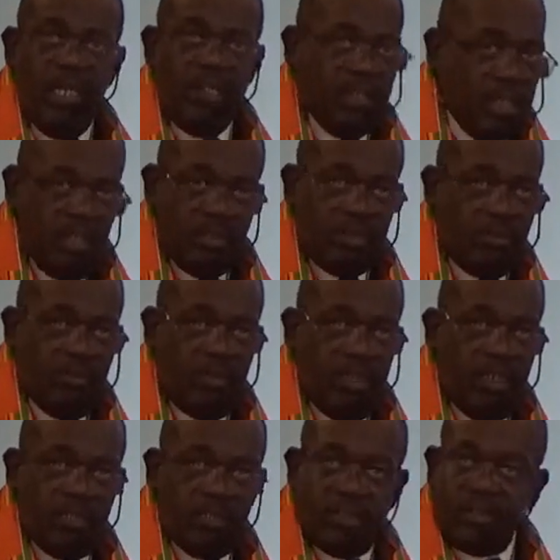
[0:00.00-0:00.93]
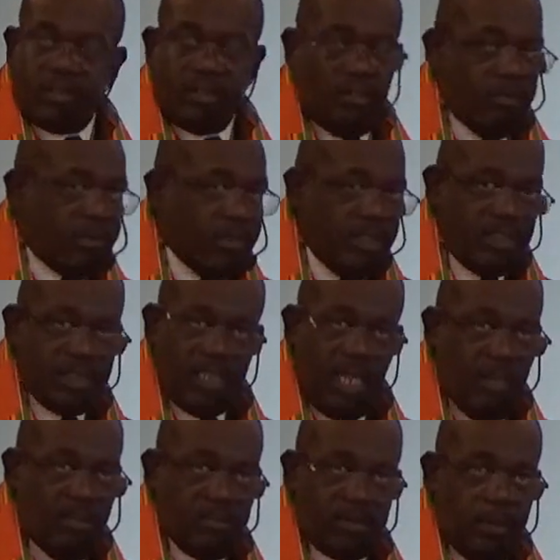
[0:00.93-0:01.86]
There's a reason to reach
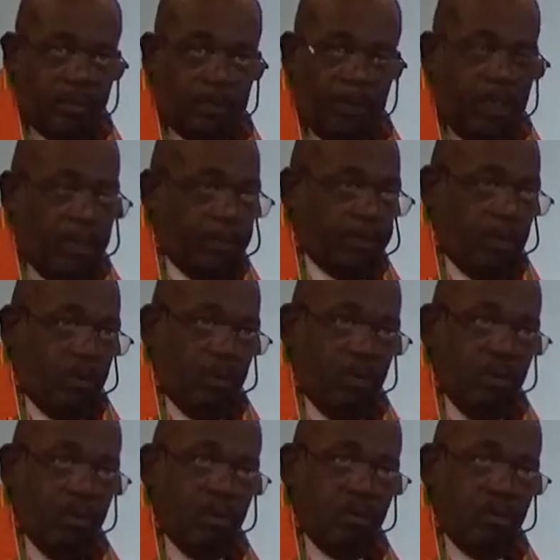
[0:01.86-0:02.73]
out to people.